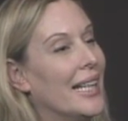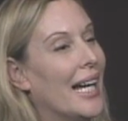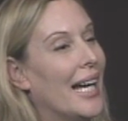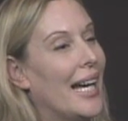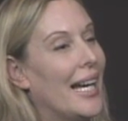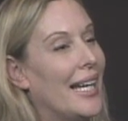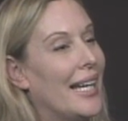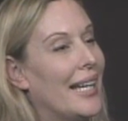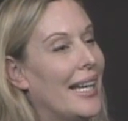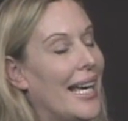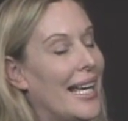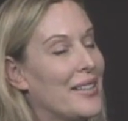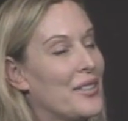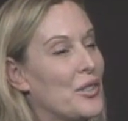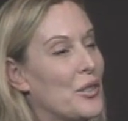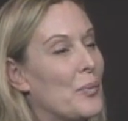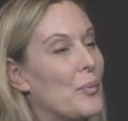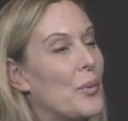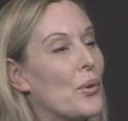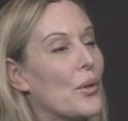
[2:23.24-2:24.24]
As
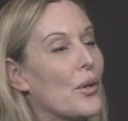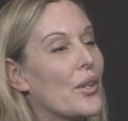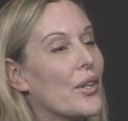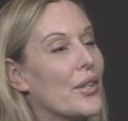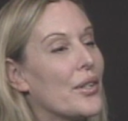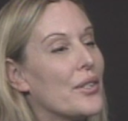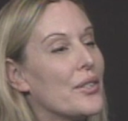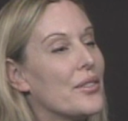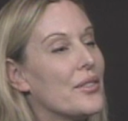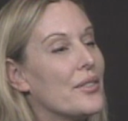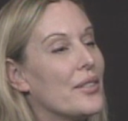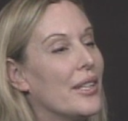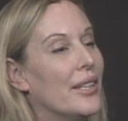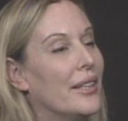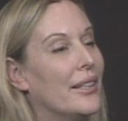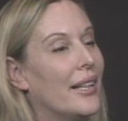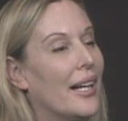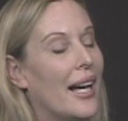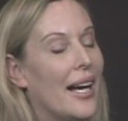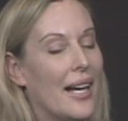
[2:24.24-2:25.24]
supporters
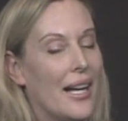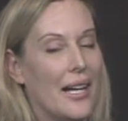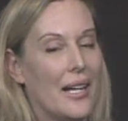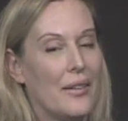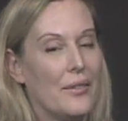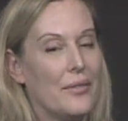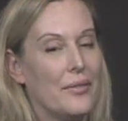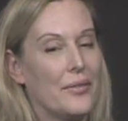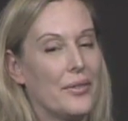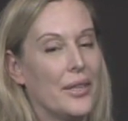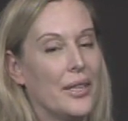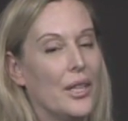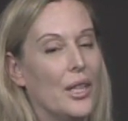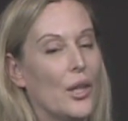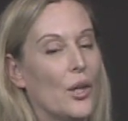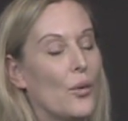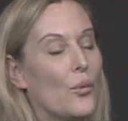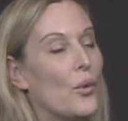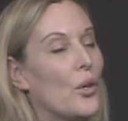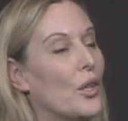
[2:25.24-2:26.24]
of
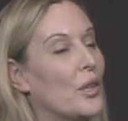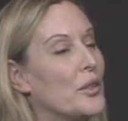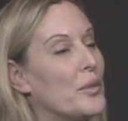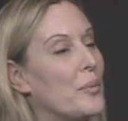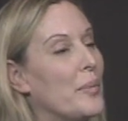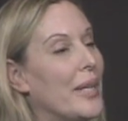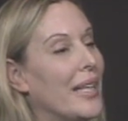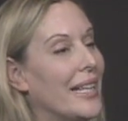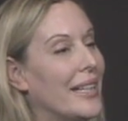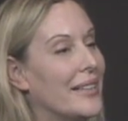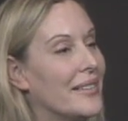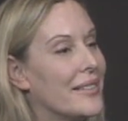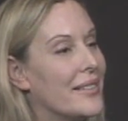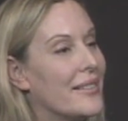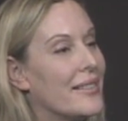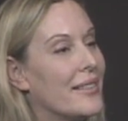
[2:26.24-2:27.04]
world peace.